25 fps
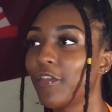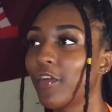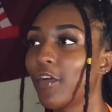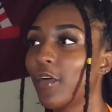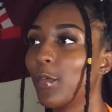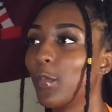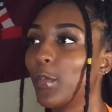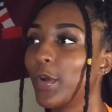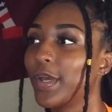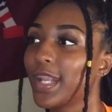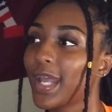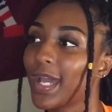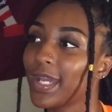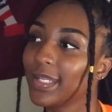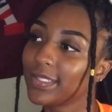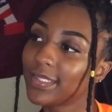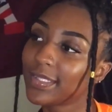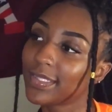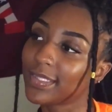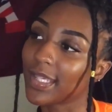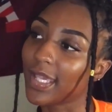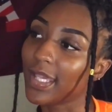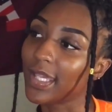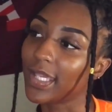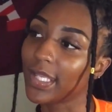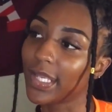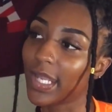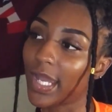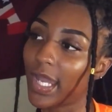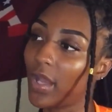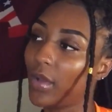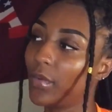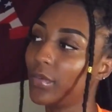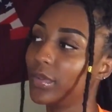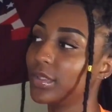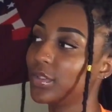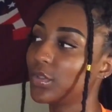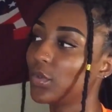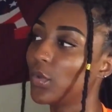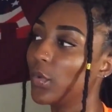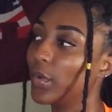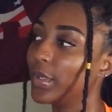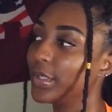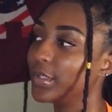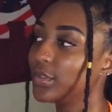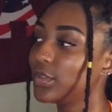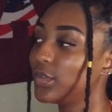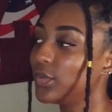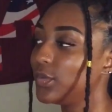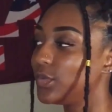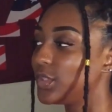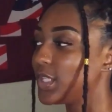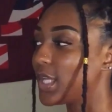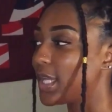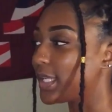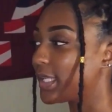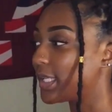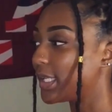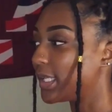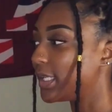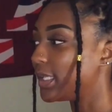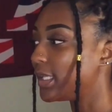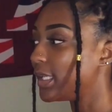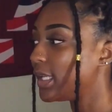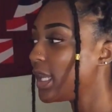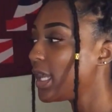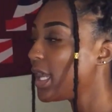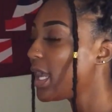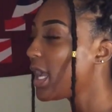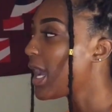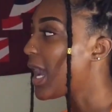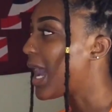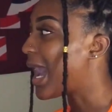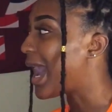from when I said I was going to check in.